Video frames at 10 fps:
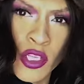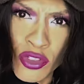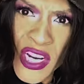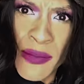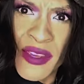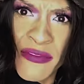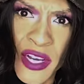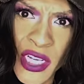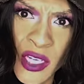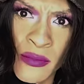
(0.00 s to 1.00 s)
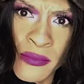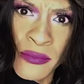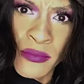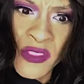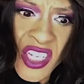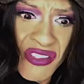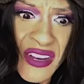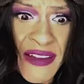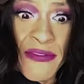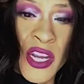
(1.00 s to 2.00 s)
trying to be funny? Because you're
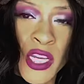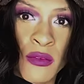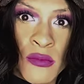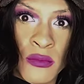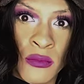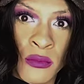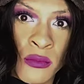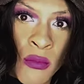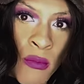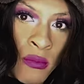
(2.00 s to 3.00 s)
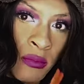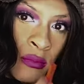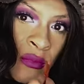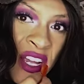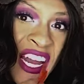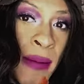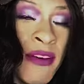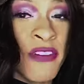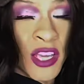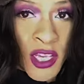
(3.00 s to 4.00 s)
not funny. And I'm a
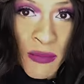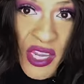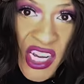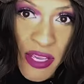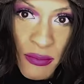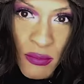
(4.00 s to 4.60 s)
fucking comedian.